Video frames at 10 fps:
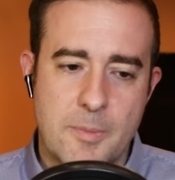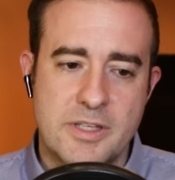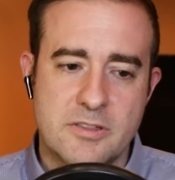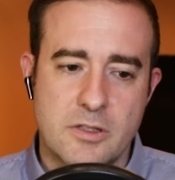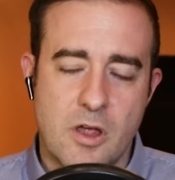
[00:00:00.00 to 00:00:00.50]
That
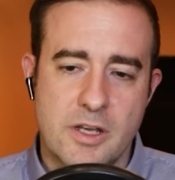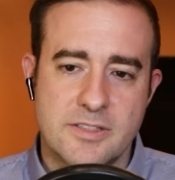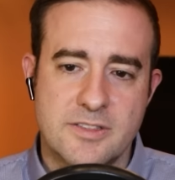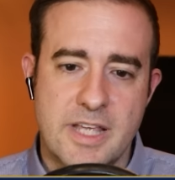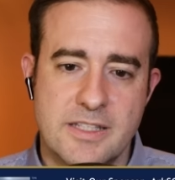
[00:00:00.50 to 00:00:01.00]
makes a lot
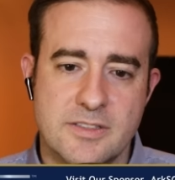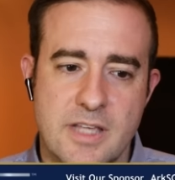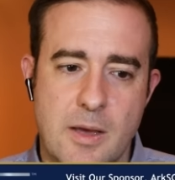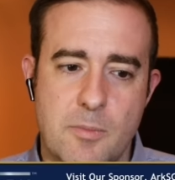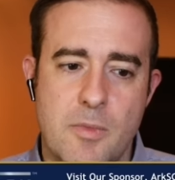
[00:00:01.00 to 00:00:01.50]
of
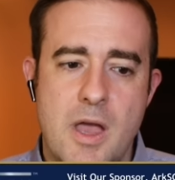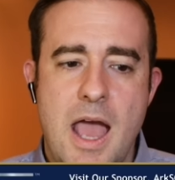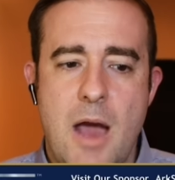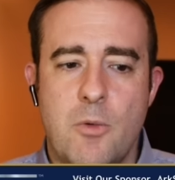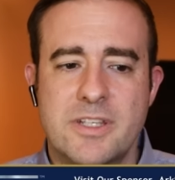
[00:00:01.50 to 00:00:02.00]
sense. I,
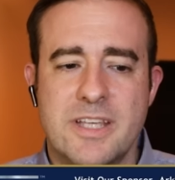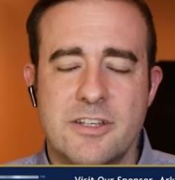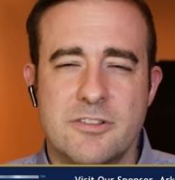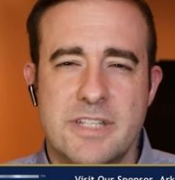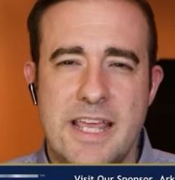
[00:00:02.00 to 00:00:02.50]
I wanted to
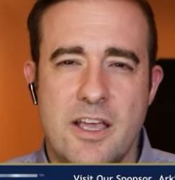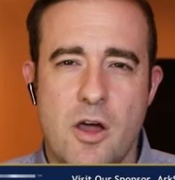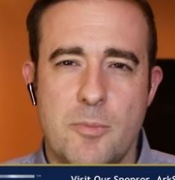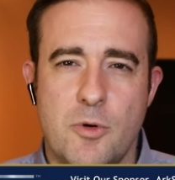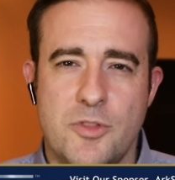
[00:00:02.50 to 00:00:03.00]
get your take
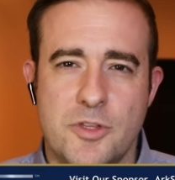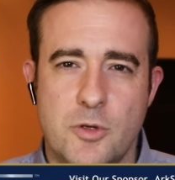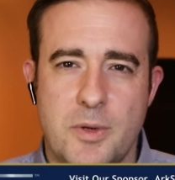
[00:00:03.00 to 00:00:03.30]
on both the